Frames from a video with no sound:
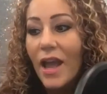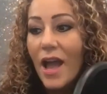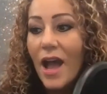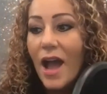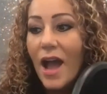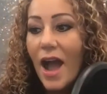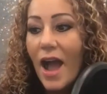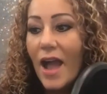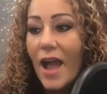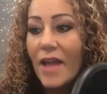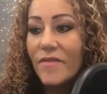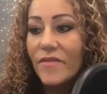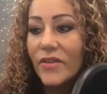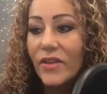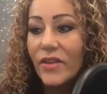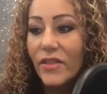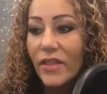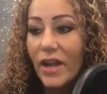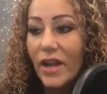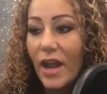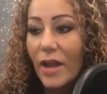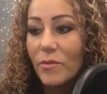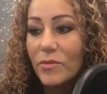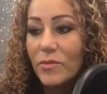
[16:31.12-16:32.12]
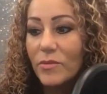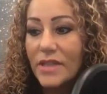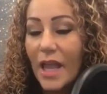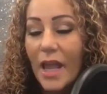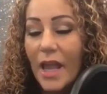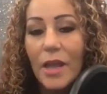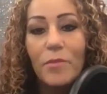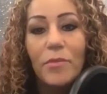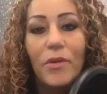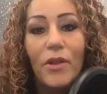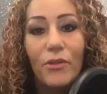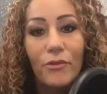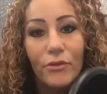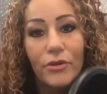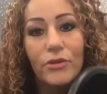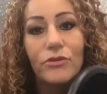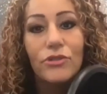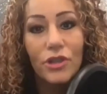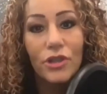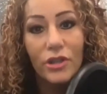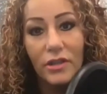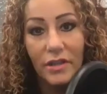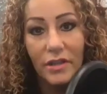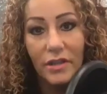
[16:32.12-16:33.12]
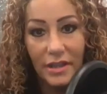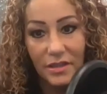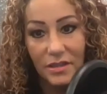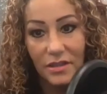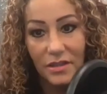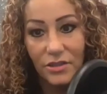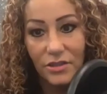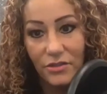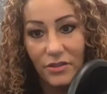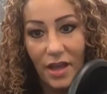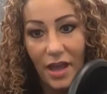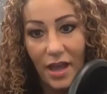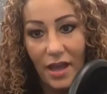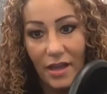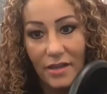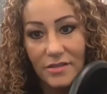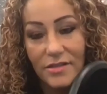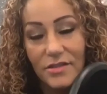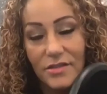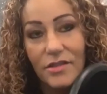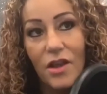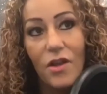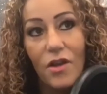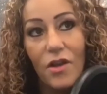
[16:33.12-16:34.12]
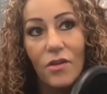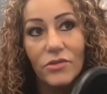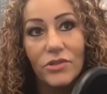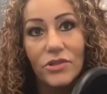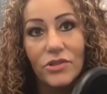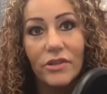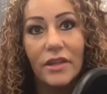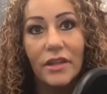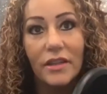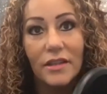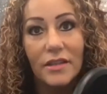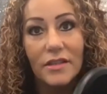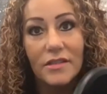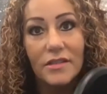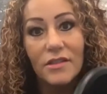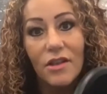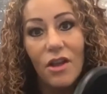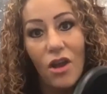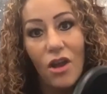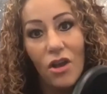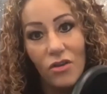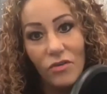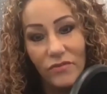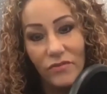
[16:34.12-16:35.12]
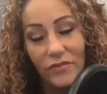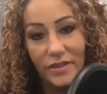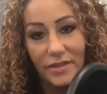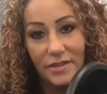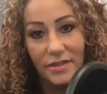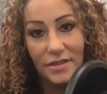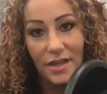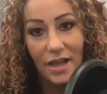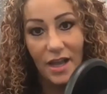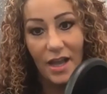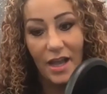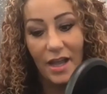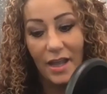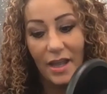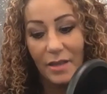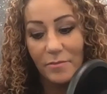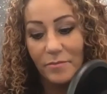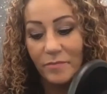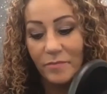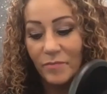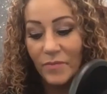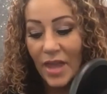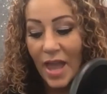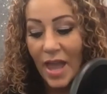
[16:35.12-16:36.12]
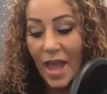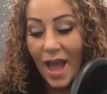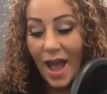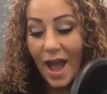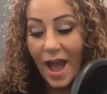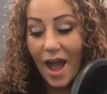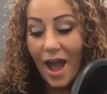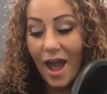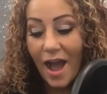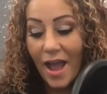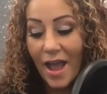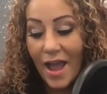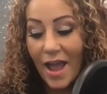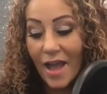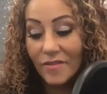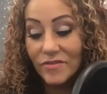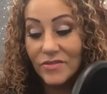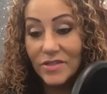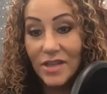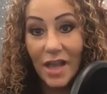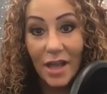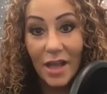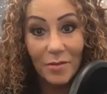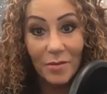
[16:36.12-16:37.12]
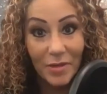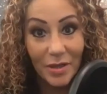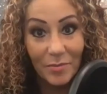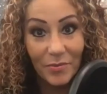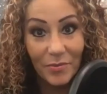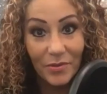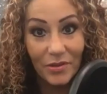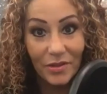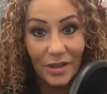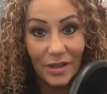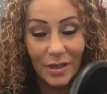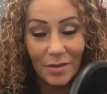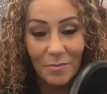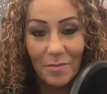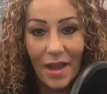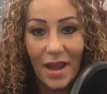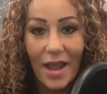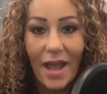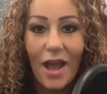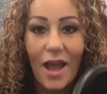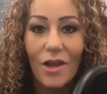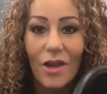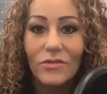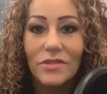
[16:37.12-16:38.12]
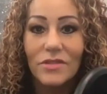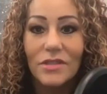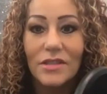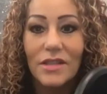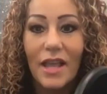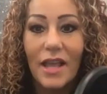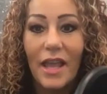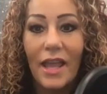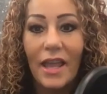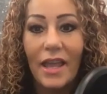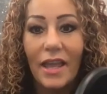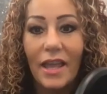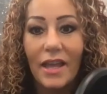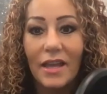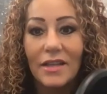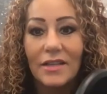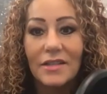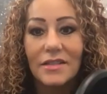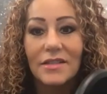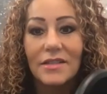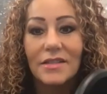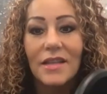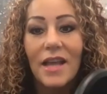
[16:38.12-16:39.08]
I feel that I was able through journaling to do that. So during this COVID time, I have 10 people in my house, and